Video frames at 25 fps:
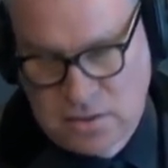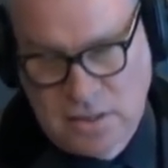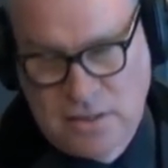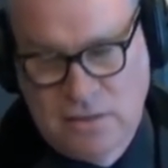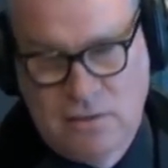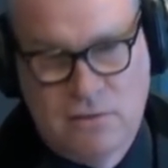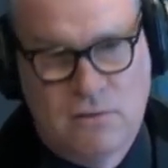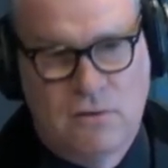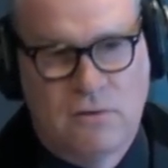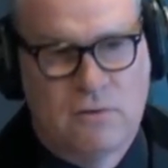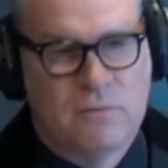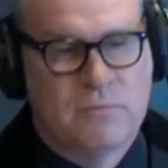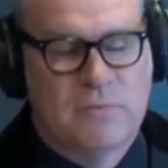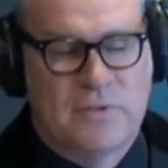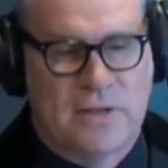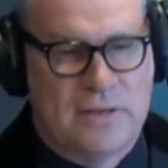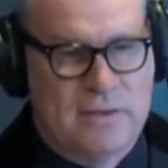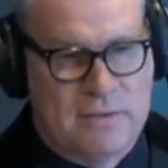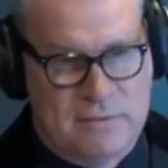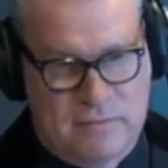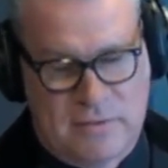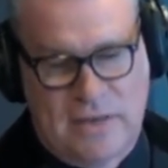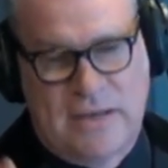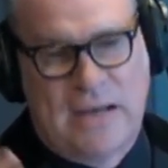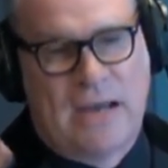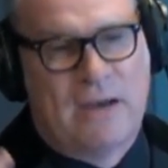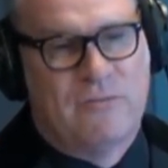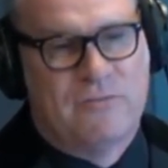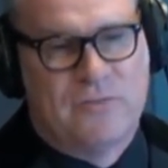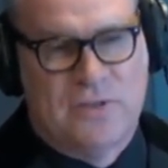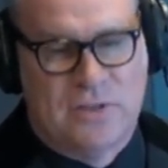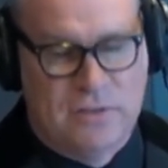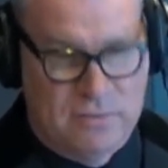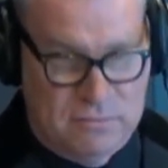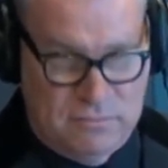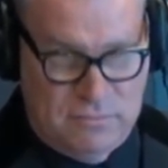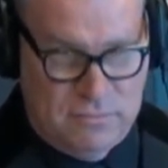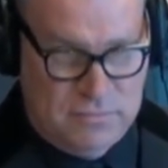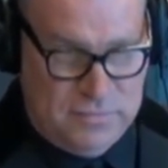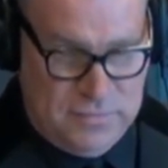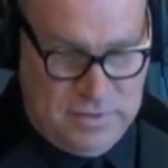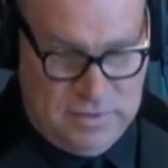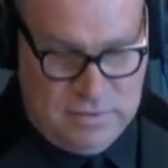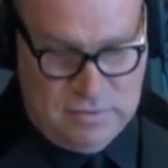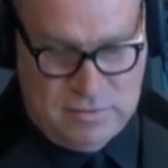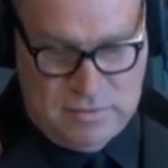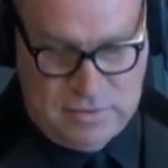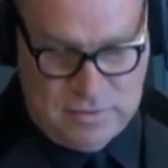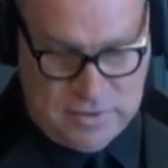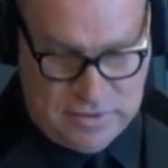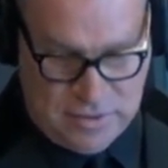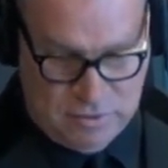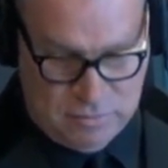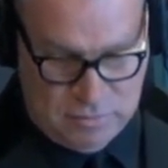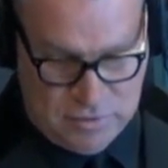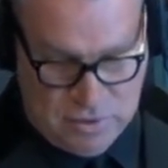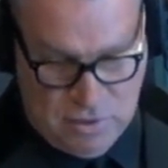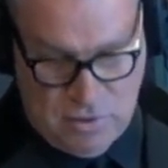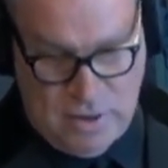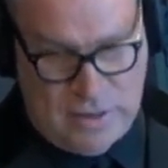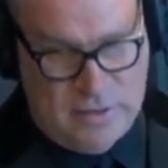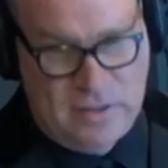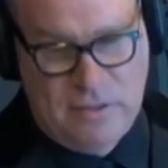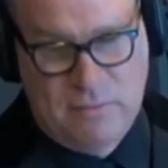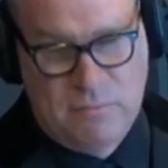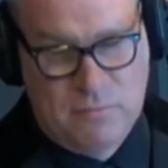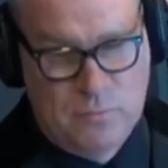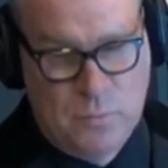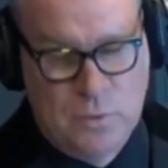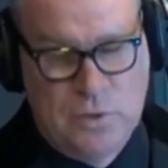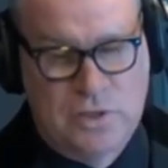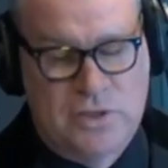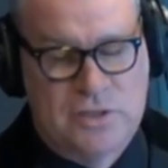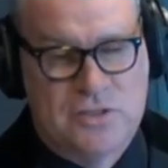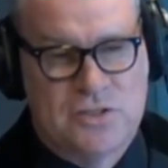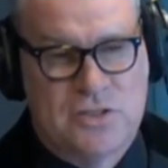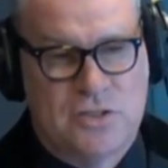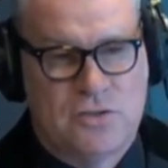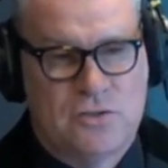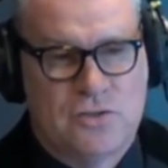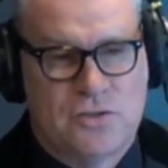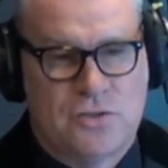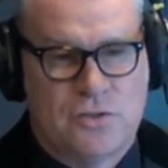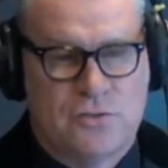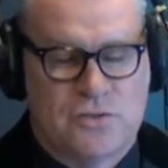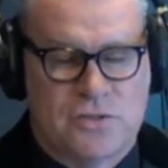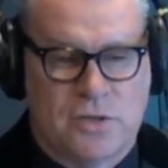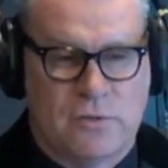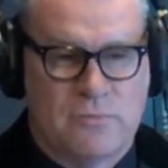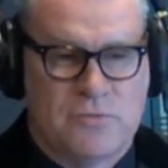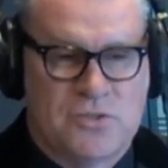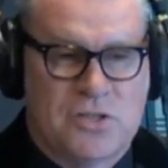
They have done, you know, long, and they will continue to do so.